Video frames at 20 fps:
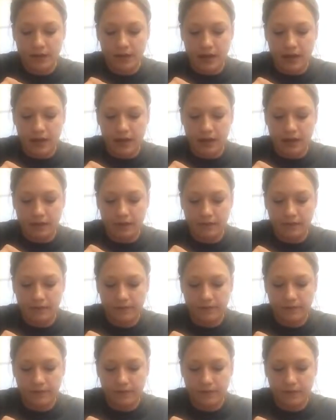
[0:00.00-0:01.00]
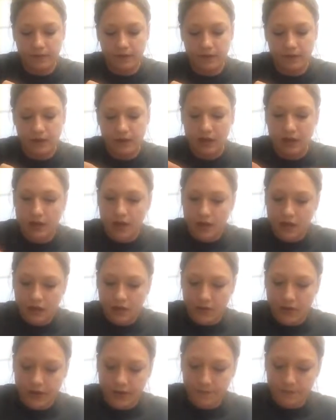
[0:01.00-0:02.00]
there.
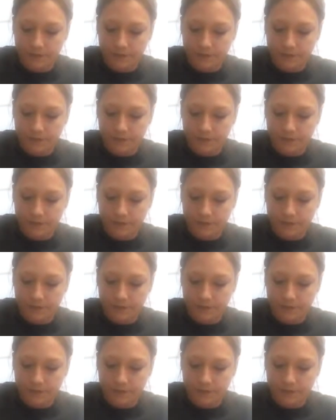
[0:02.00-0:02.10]
Okay.